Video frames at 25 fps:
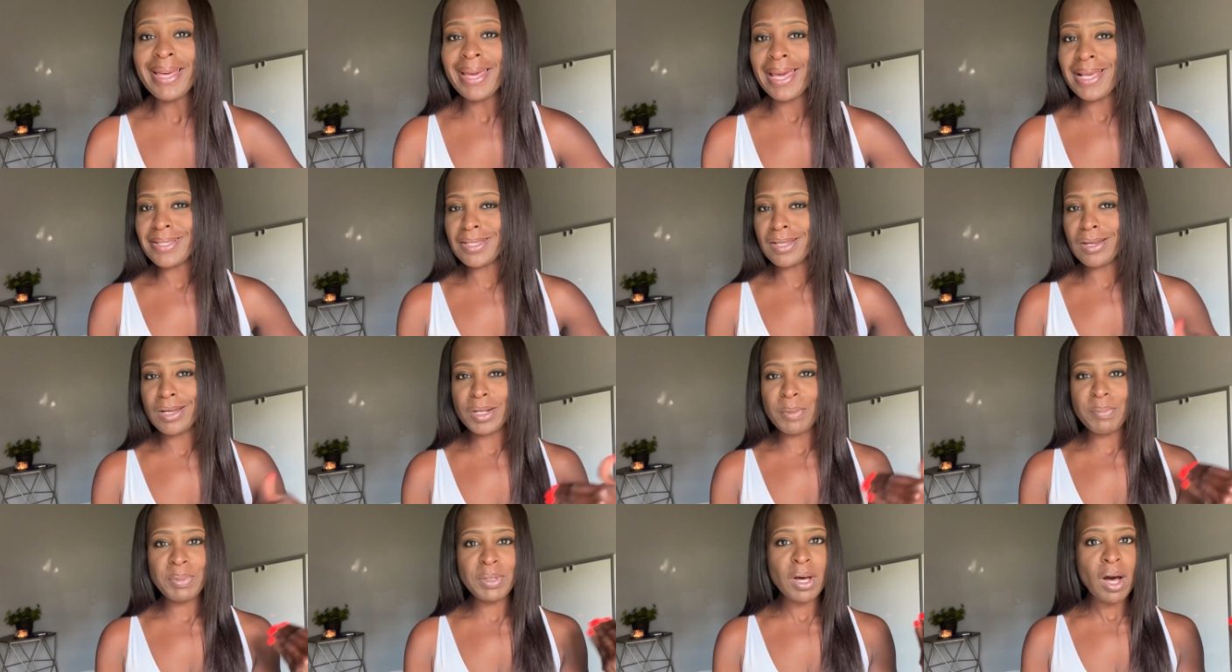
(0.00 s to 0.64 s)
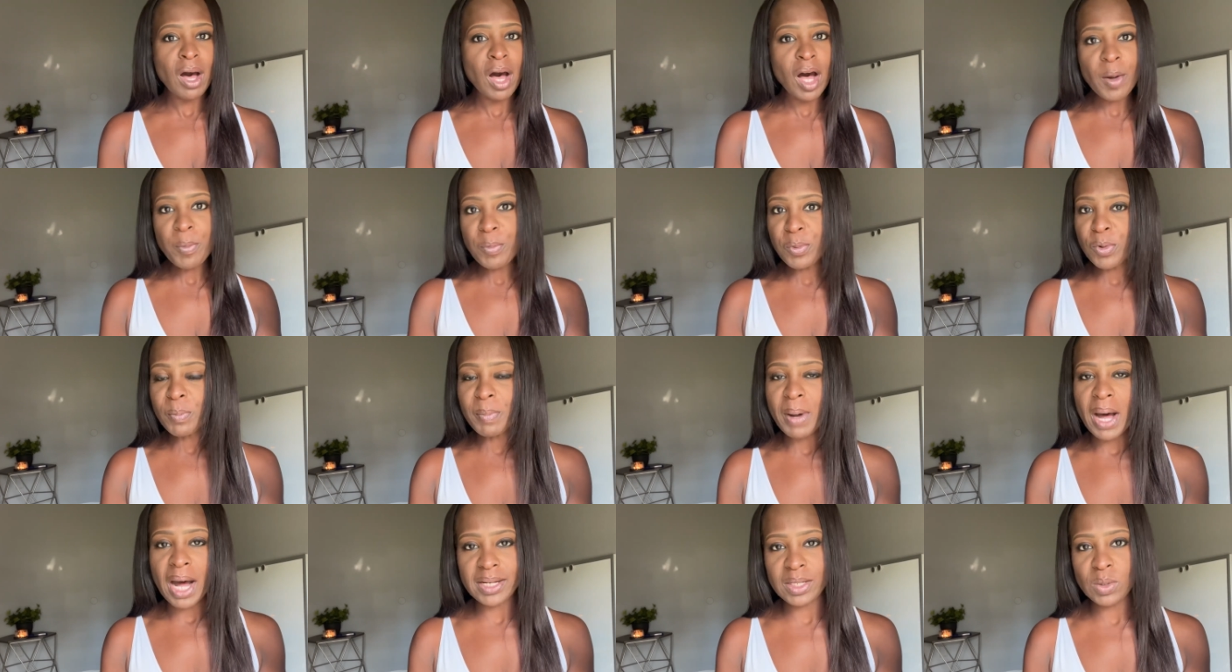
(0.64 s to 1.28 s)
Is it going to be an
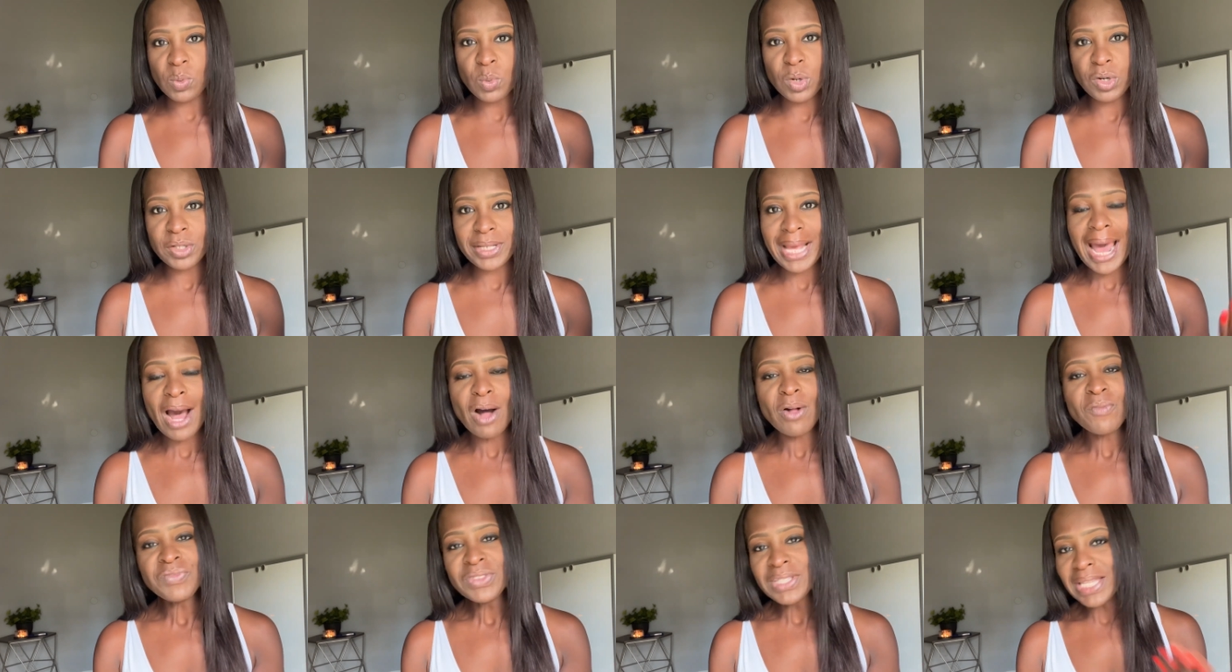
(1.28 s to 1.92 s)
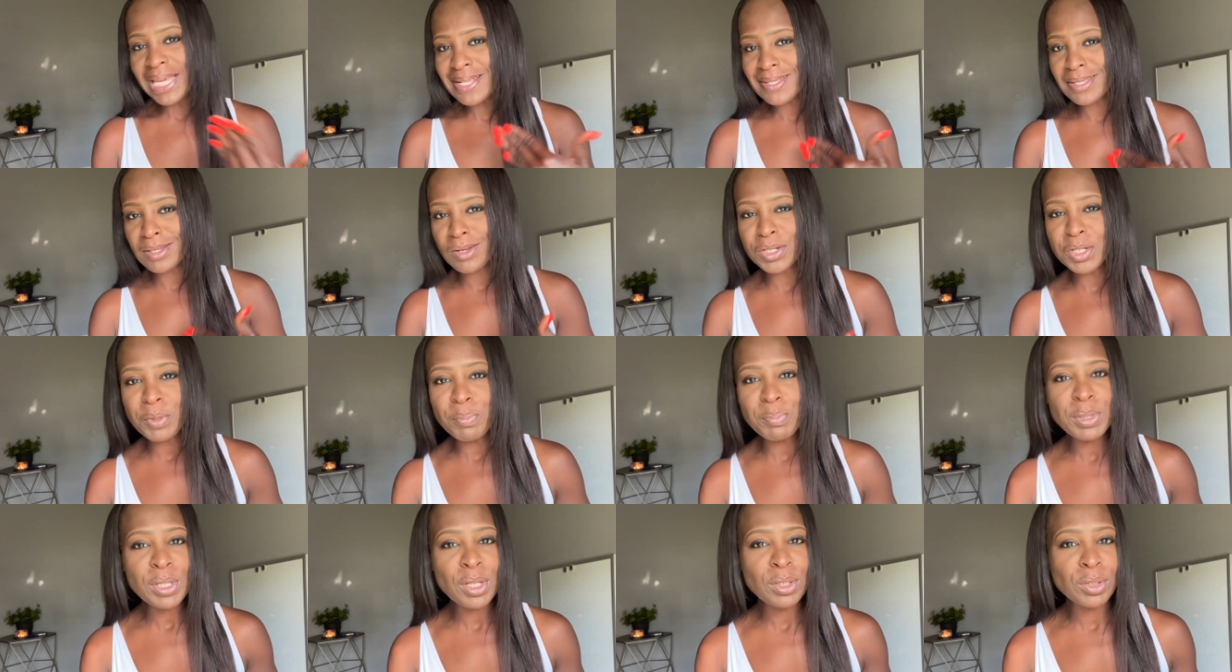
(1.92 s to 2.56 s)
upper body workout? Is it
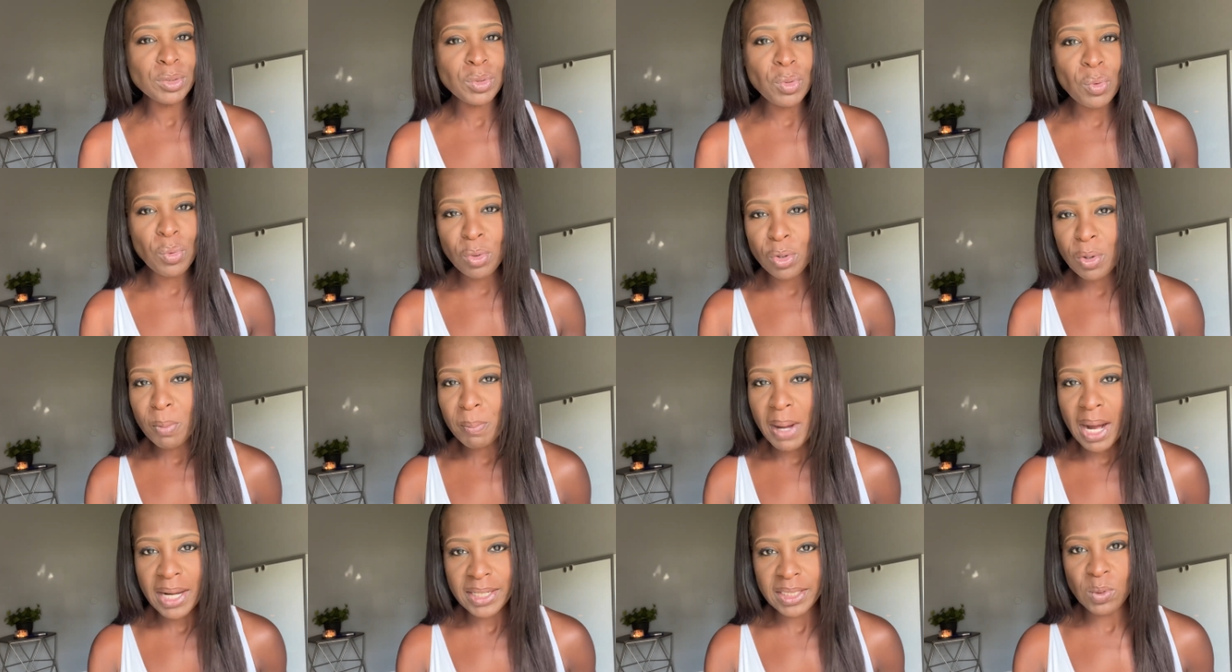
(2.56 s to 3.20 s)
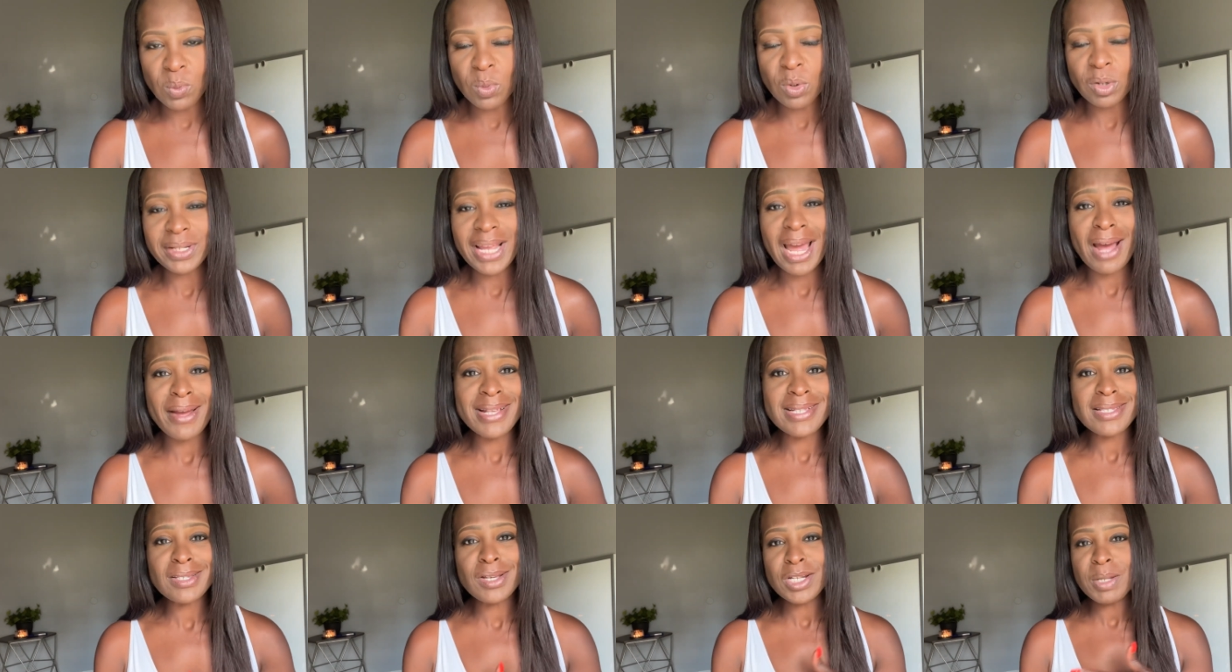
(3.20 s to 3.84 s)
going to be a lower body
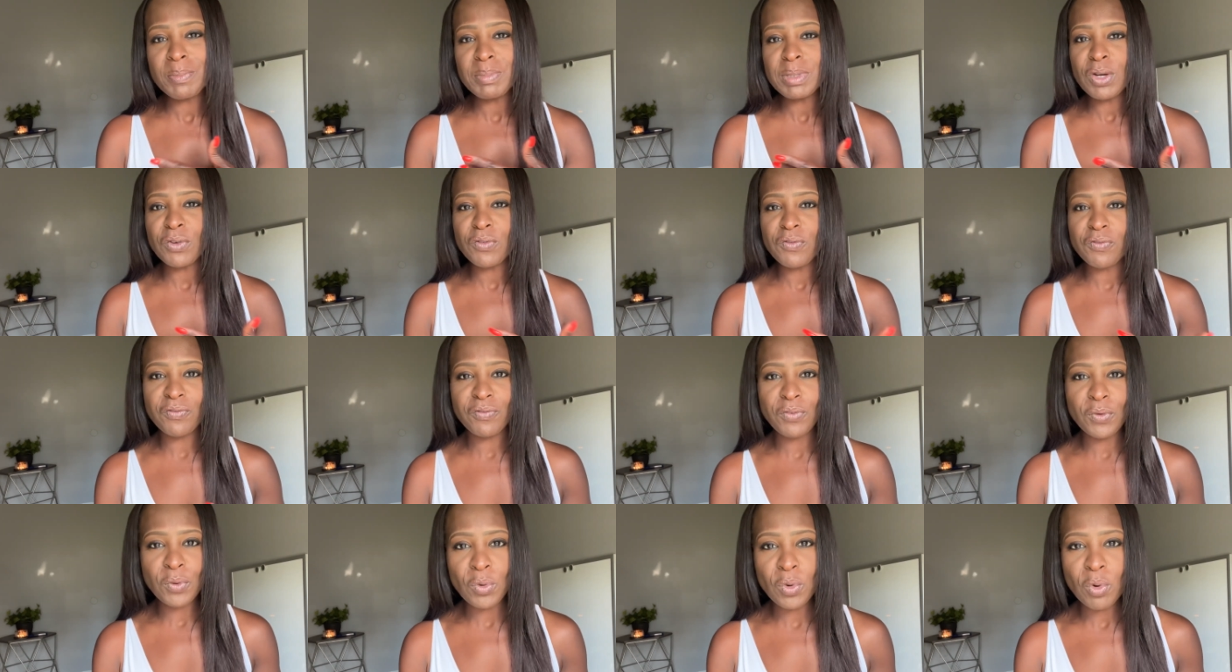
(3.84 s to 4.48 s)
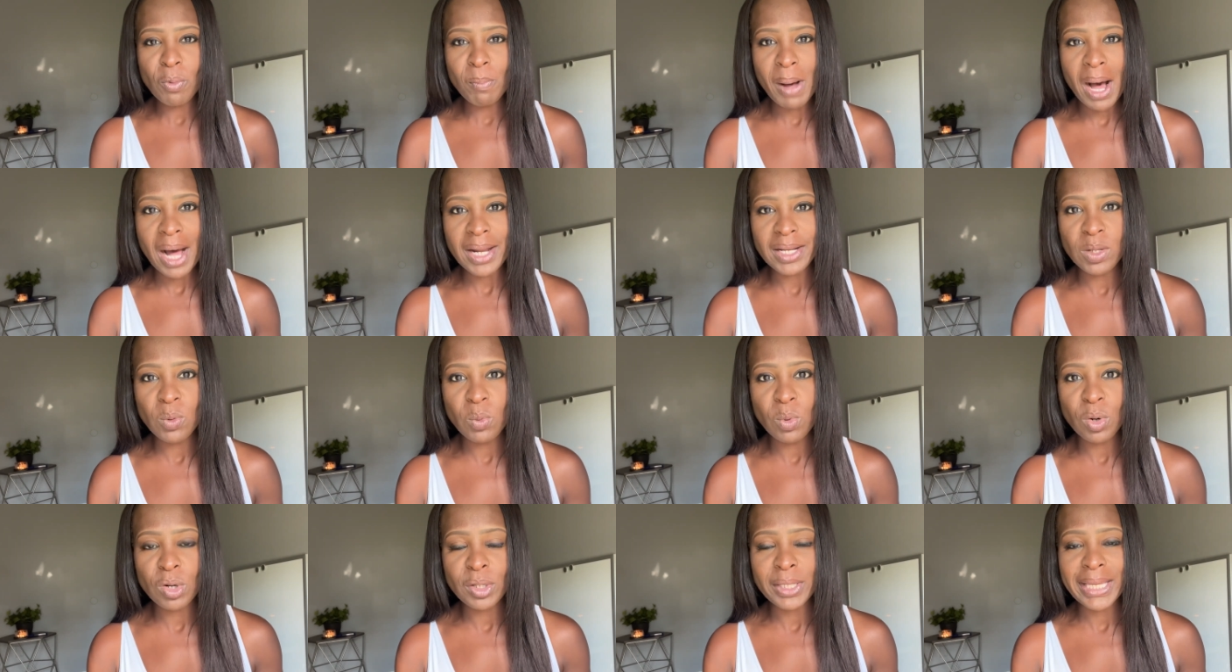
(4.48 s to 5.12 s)
workout? Is it going to be a full
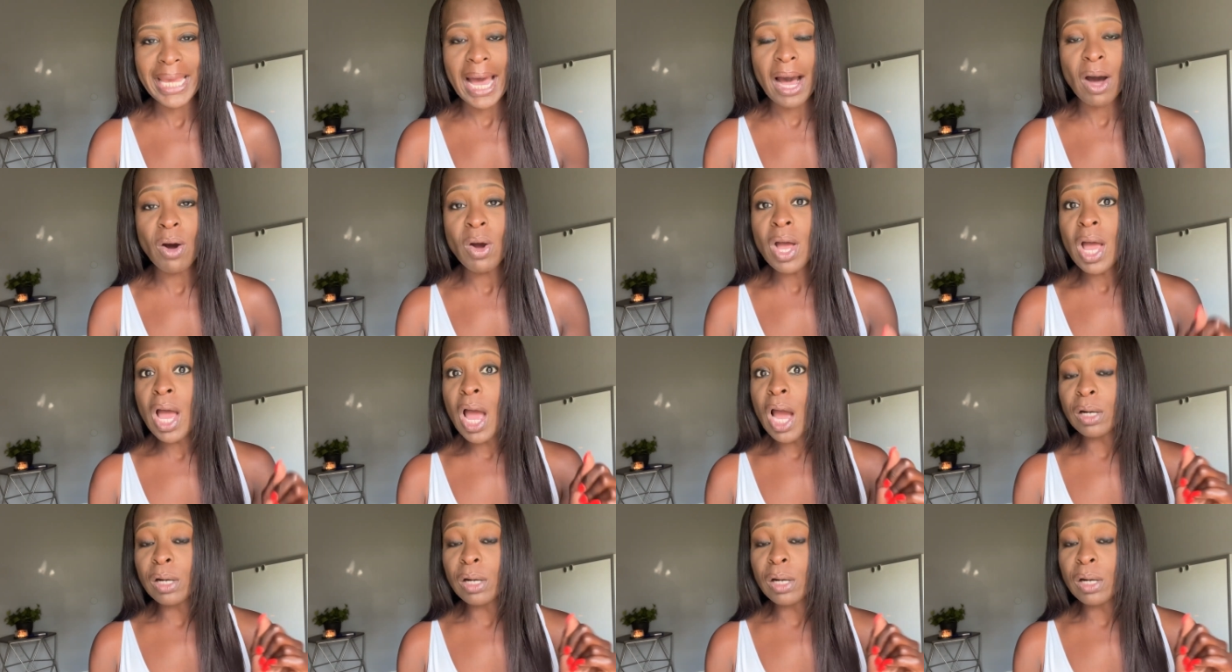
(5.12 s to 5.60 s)
body workout?